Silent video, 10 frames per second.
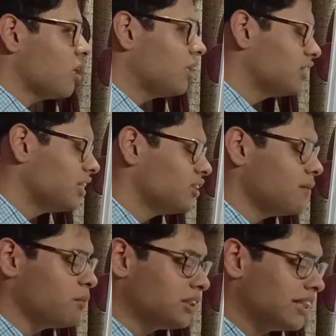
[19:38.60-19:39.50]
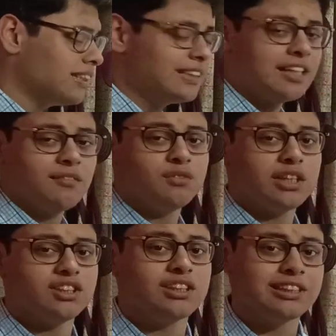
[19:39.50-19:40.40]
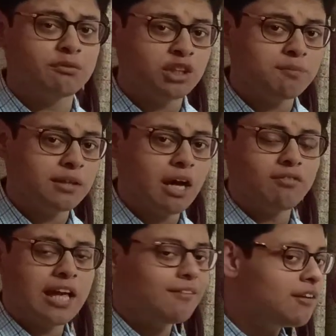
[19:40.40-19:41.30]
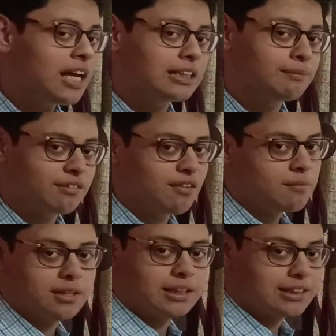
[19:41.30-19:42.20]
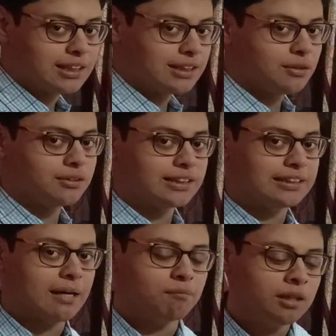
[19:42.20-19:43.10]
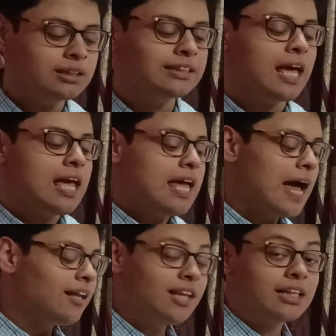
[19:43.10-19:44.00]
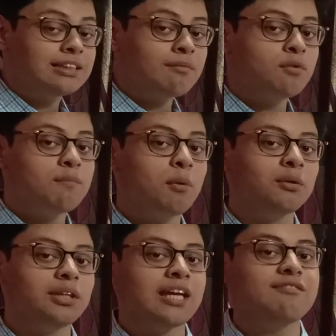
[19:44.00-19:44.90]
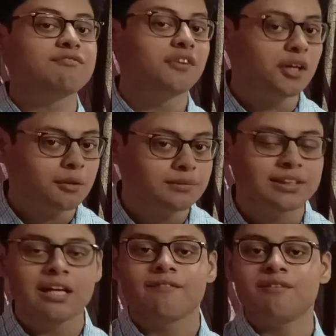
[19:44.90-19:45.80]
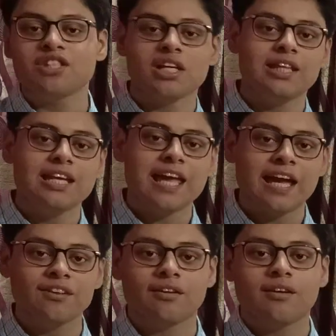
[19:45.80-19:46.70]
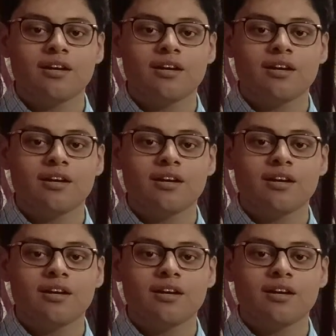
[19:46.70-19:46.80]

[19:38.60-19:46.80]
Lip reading: the change in possessive, change in subject pronoun, every aspect will be discussed in those examples. And there are some reporting verbs which indicate